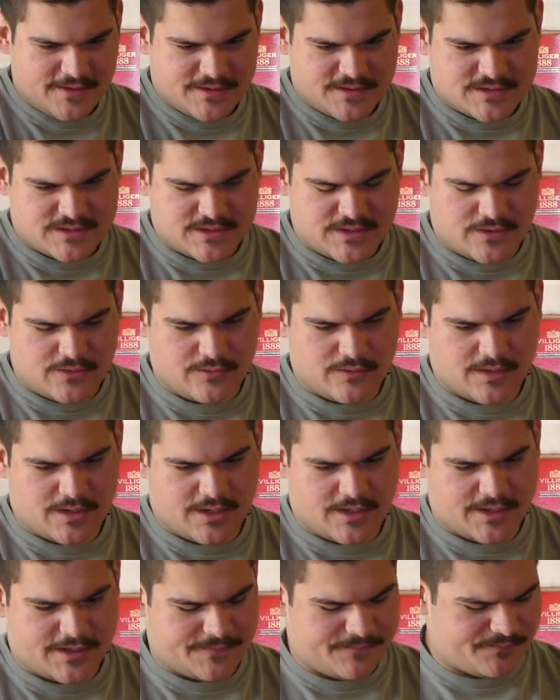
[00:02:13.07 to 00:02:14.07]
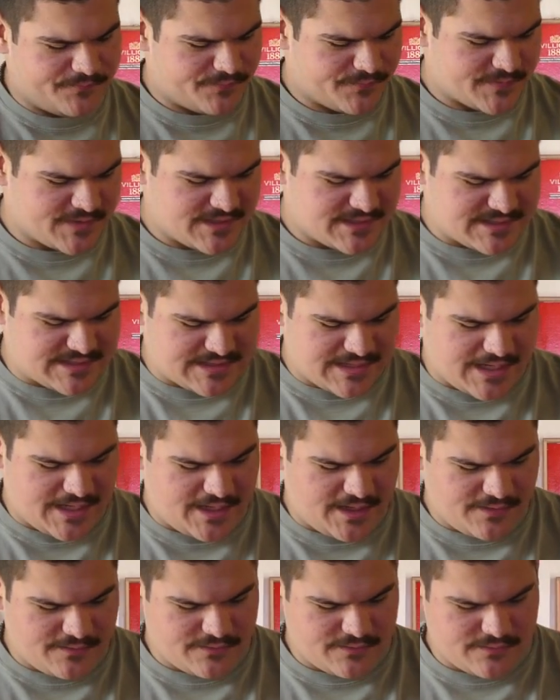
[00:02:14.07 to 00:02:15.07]
So,
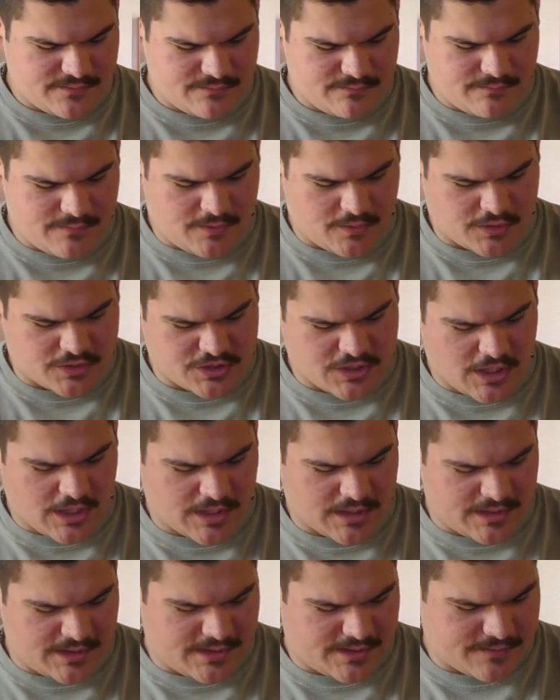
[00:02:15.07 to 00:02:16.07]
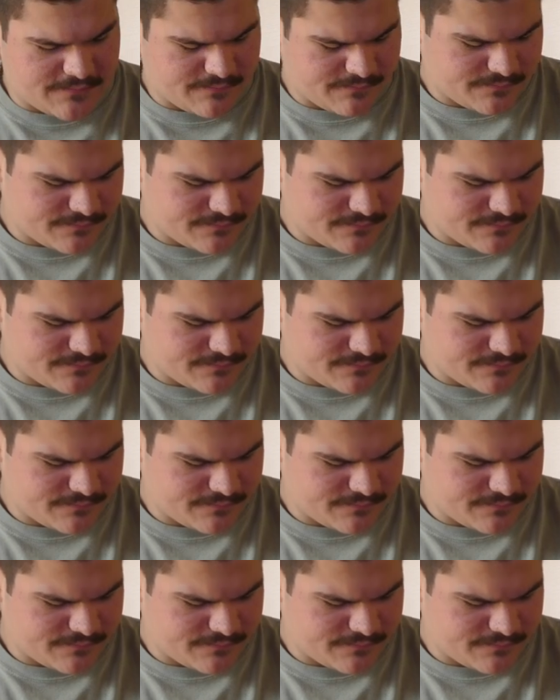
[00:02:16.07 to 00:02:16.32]
sight, milk chocolate.